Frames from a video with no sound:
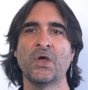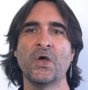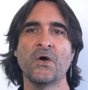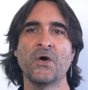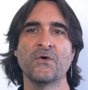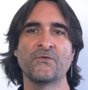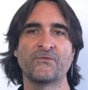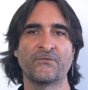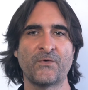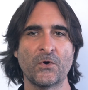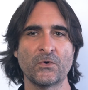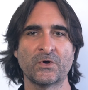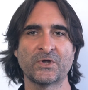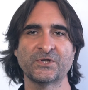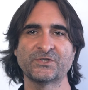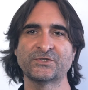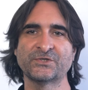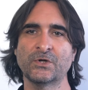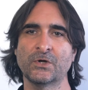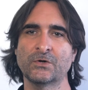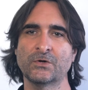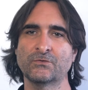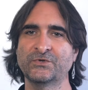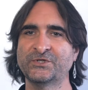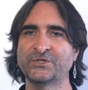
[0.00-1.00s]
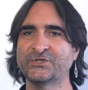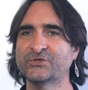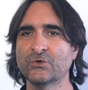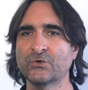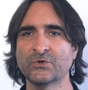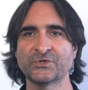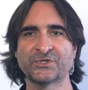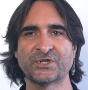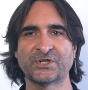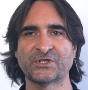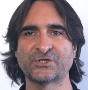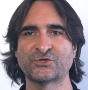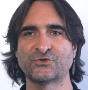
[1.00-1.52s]
focused on
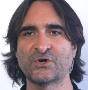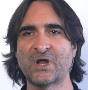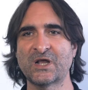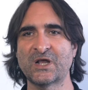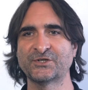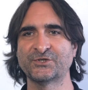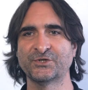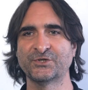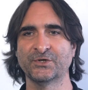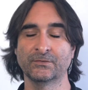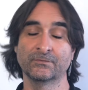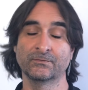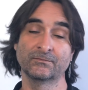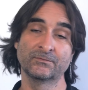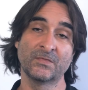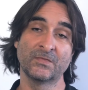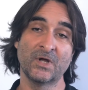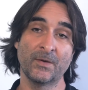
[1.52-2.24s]
resource extraction,